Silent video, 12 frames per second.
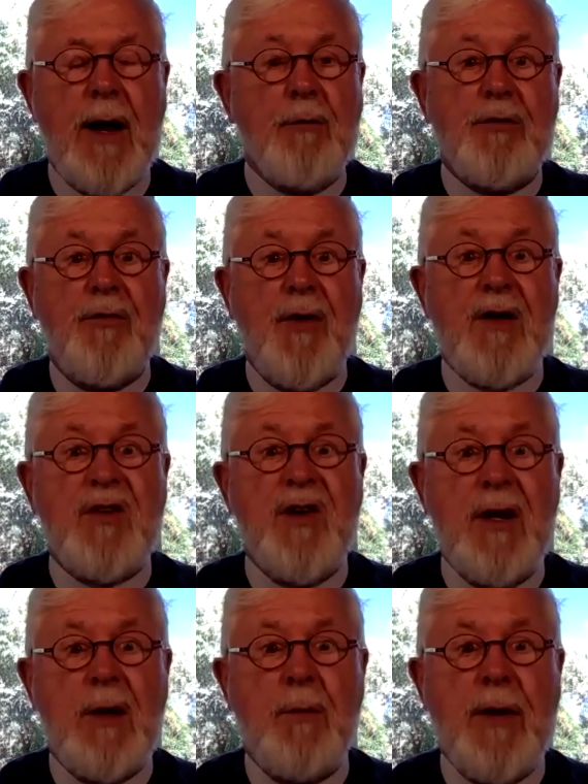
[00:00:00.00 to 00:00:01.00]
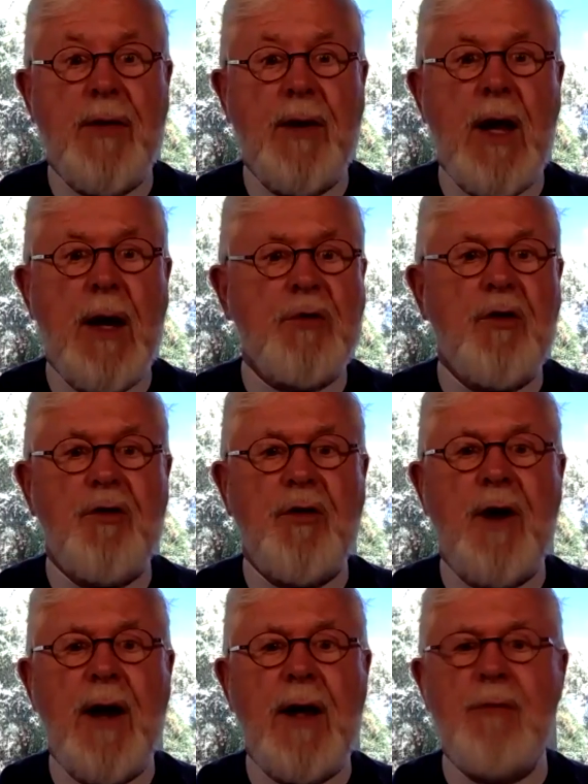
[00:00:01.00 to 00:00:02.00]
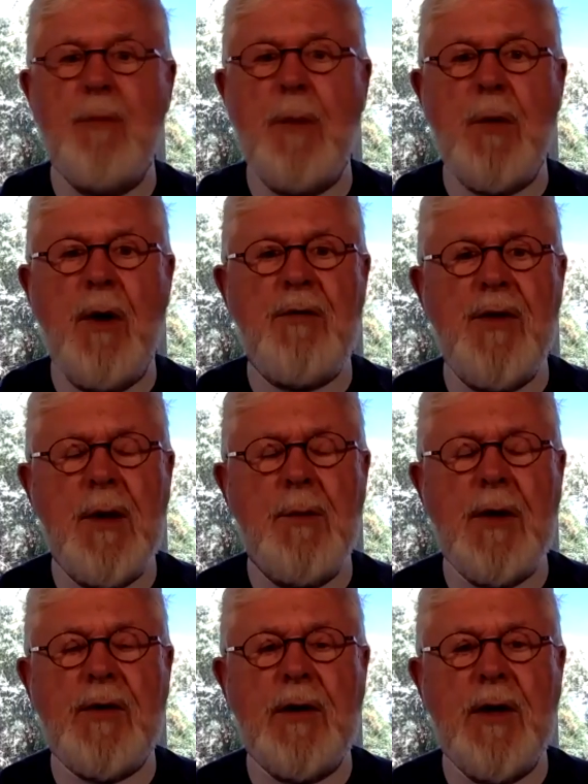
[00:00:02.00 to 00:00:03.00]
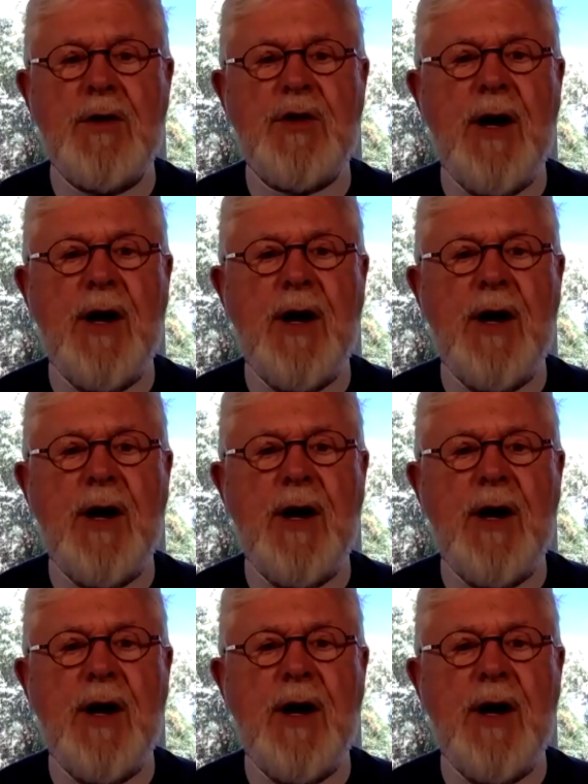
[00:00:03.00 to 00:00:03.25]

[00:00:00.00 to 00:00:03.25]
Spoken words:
I was fascinated by the lobsters, and I can remember everything about the lunch,